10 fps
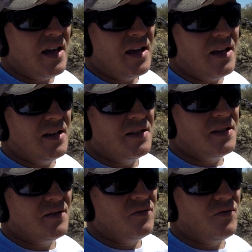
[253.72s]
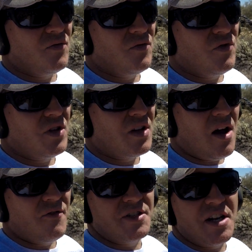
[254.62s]
And the
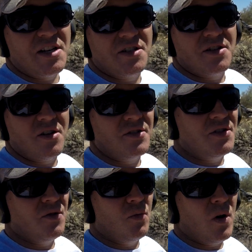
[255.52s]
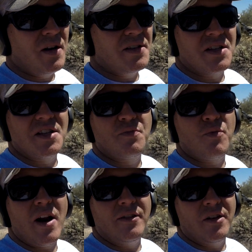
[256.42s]
conversation turned to, what does the
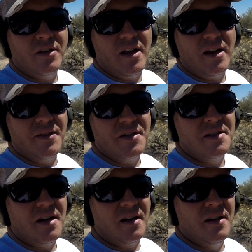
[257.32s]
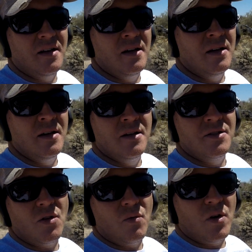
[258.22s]
spread look like on this thing?
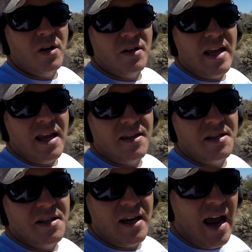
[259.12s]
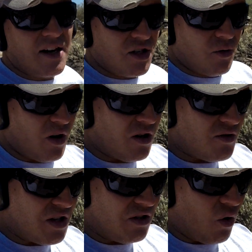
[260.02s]
So we're going to take this thing. Actually, you want
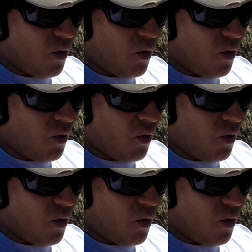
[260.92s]
to use the